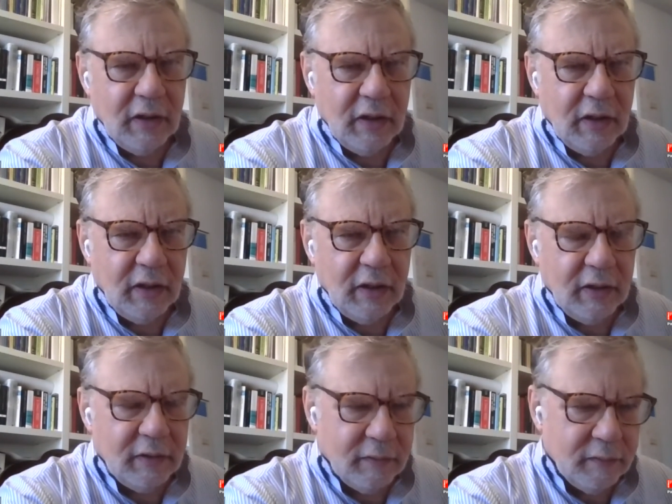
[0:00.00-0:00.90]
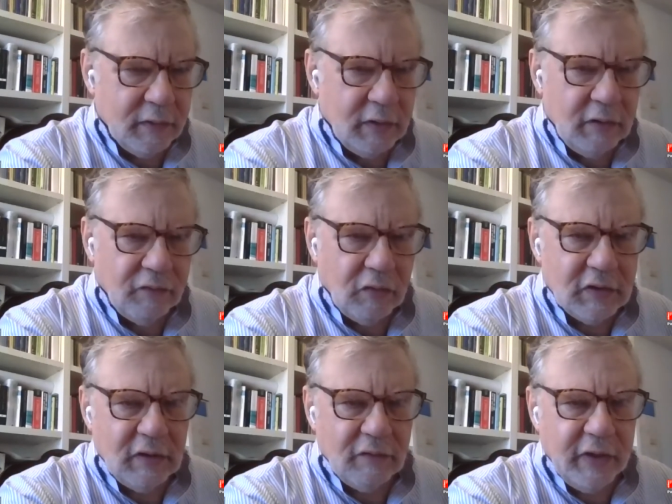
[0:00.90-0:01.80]
uh, in
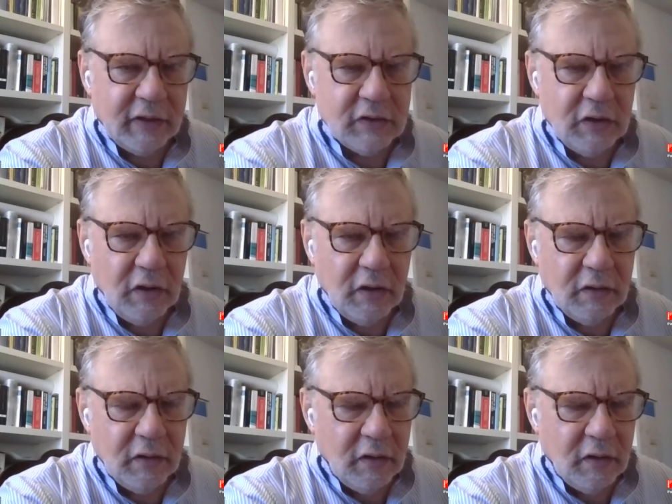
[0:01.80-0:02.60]
Wrocław next year.